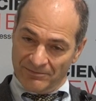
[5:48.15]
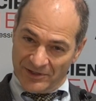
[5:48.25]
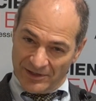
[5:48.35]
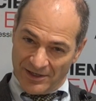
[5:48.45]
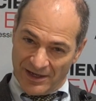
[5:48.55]

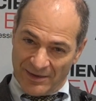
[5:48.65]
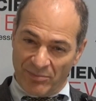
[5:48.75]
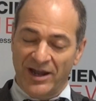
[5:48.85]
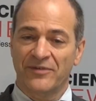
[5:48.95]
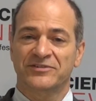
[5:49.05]
The
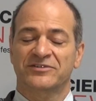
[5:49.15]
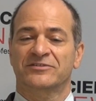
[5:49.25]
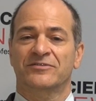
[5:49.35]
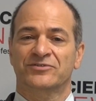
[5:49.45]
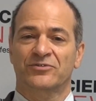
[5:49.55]

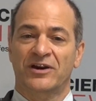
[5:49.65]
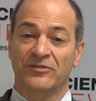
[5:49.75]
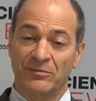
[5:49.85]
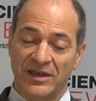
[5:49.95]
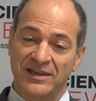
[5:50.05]
hypothesis of the trial,
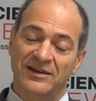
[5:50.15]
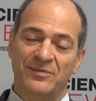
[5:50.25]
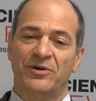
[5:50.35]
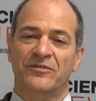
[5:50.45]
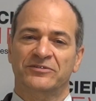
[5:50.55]
the main
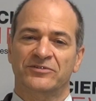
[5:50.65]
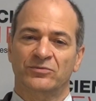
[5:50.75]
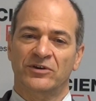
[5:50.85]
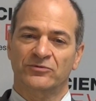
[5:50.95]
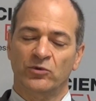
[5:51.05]

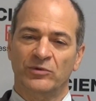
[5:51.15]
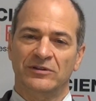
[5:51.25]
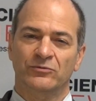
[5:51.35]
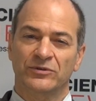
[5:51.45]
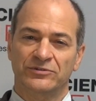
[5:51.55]
hypothesis was, would we
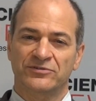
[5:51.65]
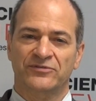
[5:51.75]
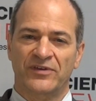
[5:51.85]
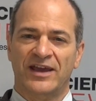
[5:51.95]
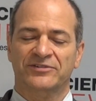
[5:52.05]
reduce
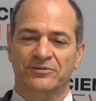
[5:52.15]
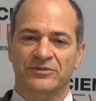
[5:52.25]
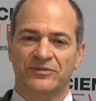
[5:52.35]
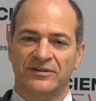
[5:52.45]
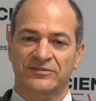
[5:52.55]

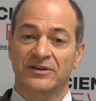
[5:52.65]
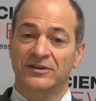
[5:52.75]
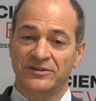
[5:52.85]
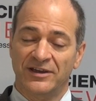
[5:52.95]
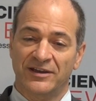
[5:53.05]
vascular events?
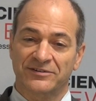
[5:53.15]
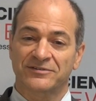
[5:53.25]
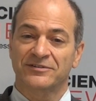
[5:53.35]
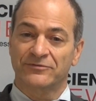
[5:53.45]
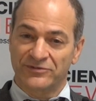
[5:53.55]

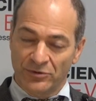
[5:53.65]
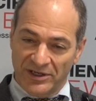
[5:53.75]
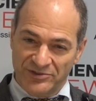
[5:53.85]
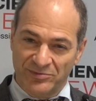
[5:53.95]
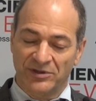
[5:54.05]
Yes, fewer
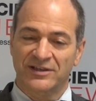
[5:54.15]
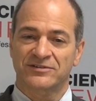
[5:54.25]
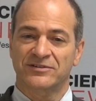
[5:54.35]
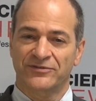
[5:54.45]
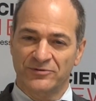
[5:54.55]

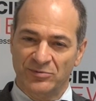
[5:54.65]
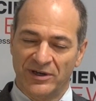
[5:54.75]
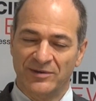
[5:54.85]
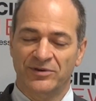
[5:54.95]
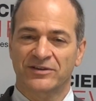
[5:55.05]
angioplasties, fewer
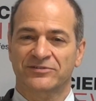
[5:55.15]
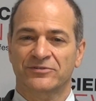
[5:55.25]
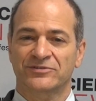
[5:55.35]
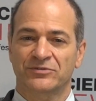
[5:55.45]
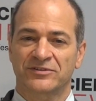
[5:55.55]
bypass
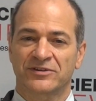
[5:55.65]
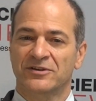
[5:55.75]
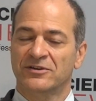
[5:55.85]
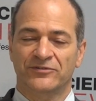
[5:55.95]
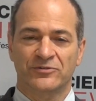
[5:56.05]
surgeries,
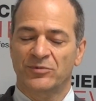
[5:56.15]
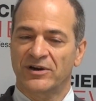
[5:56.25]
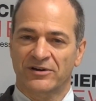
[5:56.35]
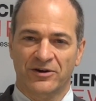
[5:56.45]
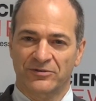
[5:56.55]
fewer
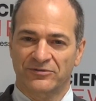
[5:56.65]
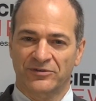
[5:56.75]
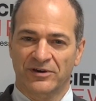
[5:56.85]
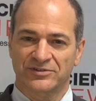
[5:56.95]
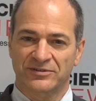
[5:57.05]
myocardial
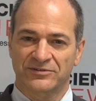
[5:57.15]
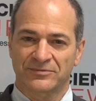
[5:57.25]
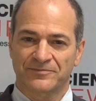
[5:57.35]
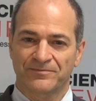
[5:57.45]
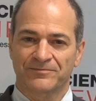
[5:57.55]
infarctions.
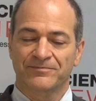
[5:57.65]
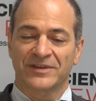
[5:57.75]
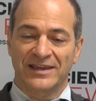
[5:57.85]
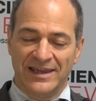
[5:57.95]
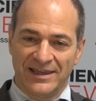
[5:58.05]

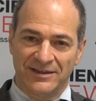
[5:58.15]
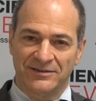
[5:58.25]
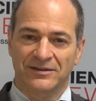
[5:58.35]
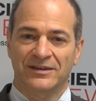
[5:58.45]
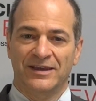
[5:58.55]

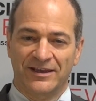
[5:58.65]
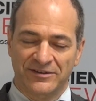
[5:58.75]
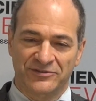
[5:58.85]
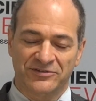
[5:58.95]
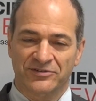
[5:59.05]
And, as
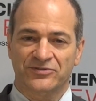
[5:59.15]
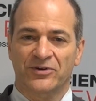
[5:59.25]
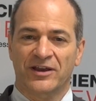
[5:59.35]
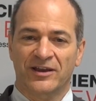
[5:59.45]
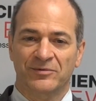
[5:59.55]
I've just
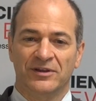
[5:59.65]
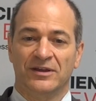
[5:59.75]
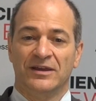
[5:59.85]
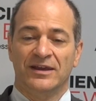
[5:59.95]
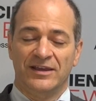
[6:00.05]
described,
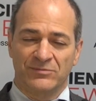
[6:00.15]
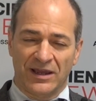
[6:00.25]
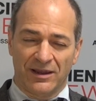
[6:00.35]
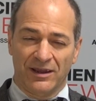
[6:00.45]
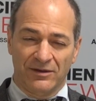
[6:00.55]

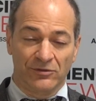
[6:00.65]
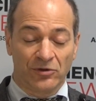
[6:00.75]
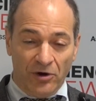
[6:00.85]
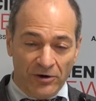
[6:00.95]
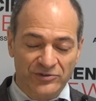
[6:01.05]
a
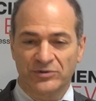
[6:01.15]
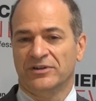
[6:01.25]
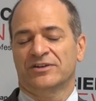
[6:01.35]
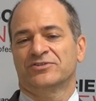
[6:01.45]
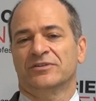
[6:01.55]
large
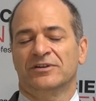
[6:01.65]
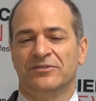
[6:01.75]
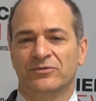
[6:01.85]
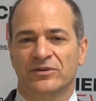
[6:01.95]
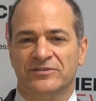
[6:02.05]
reduction in
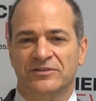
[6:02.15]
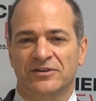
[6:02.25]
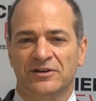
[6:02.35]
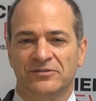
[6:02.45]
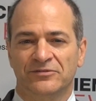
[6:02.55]
the risk
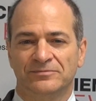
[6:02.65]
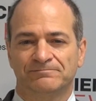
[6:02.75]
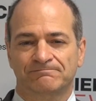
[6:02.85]
of